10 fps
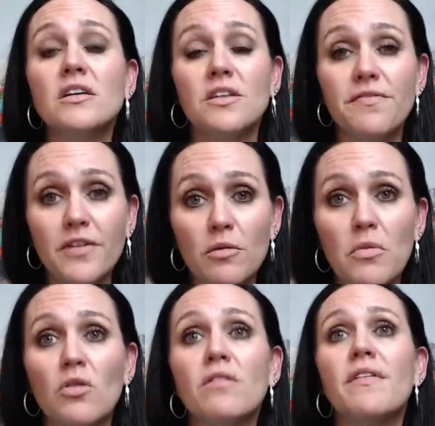to feel
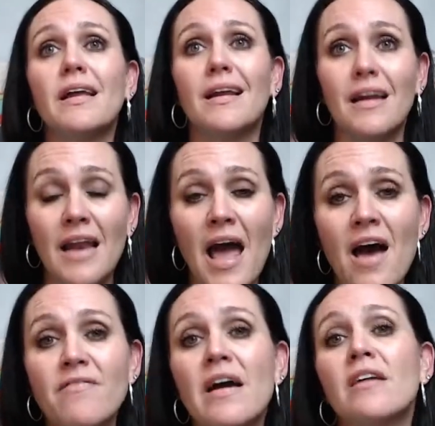motivated and
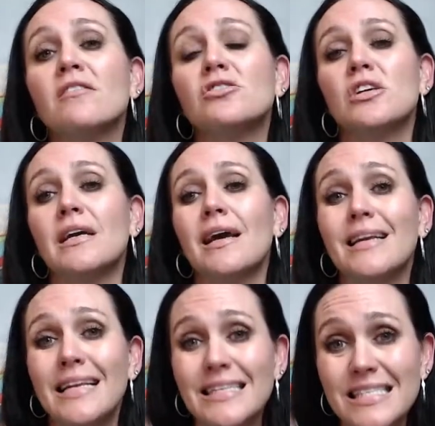have energy
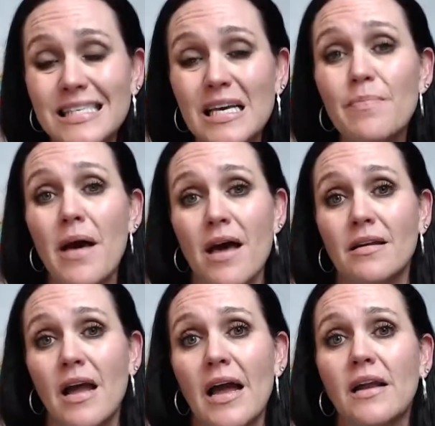and sleep at
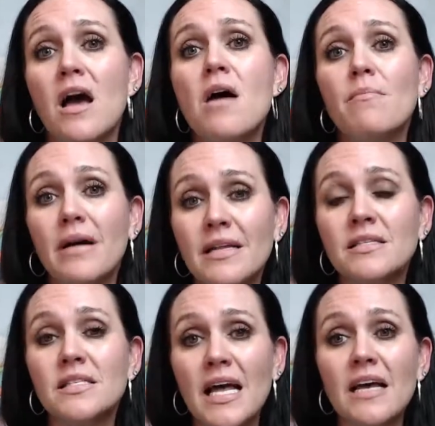night, but
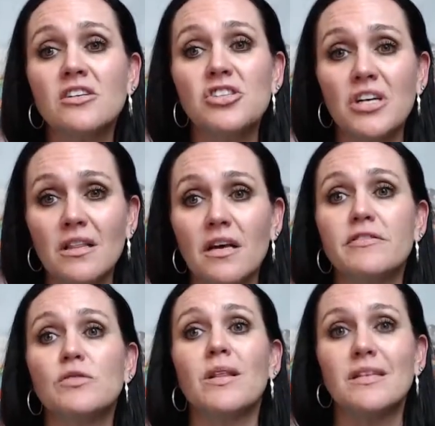instead she lives
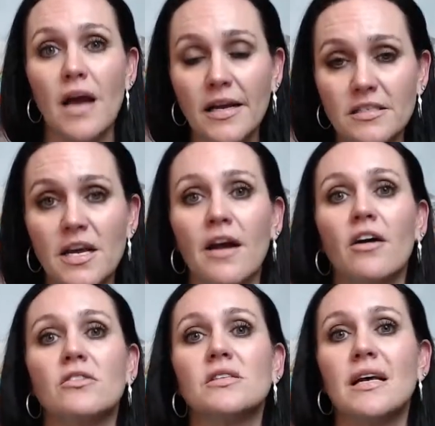with night
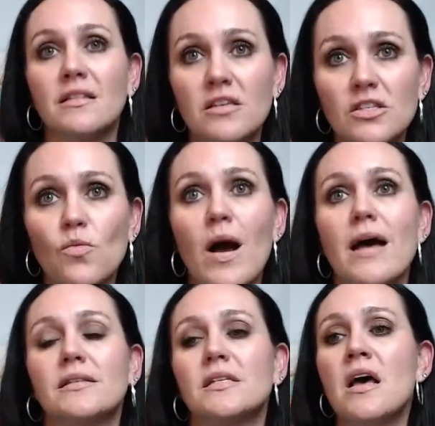terrors and the
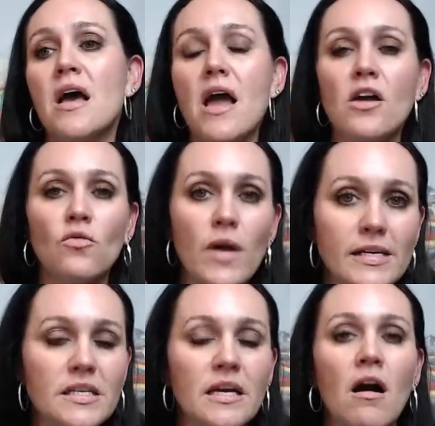sweats and
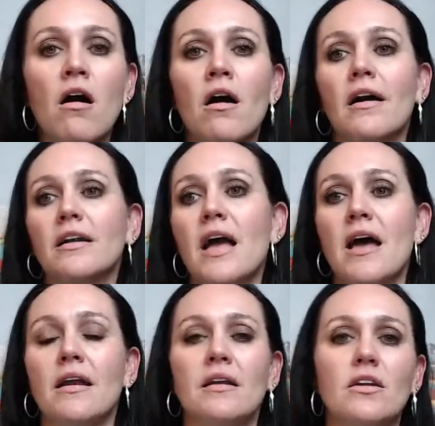racing heart.
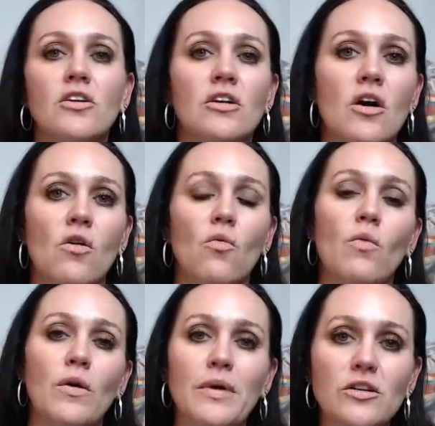And, you know,
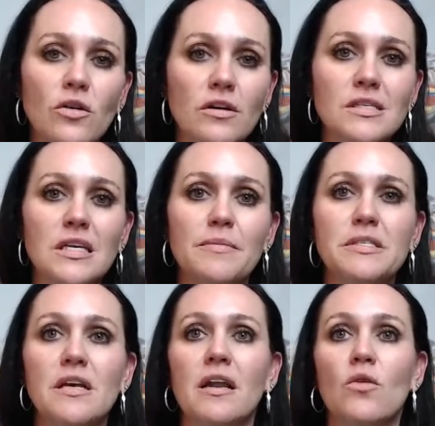when we do our sleep
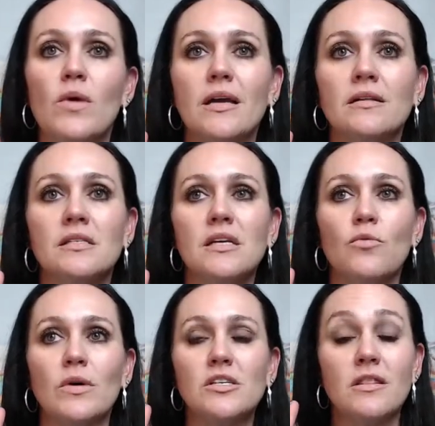study, we can see
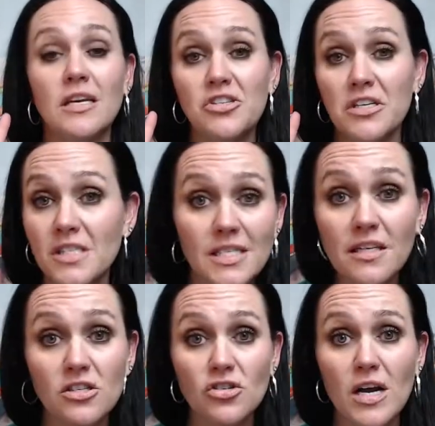that she
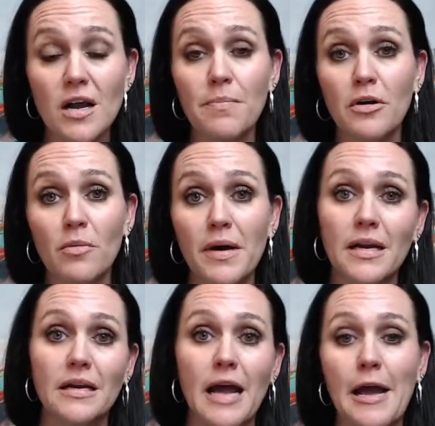sits straight up in her bed
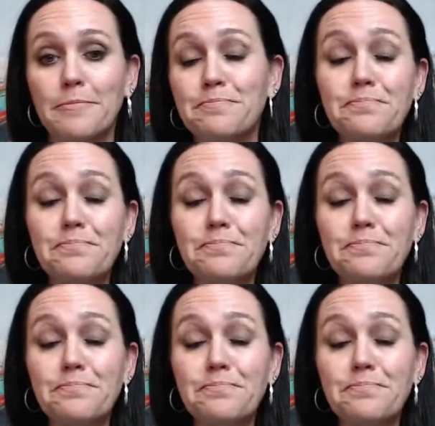at night.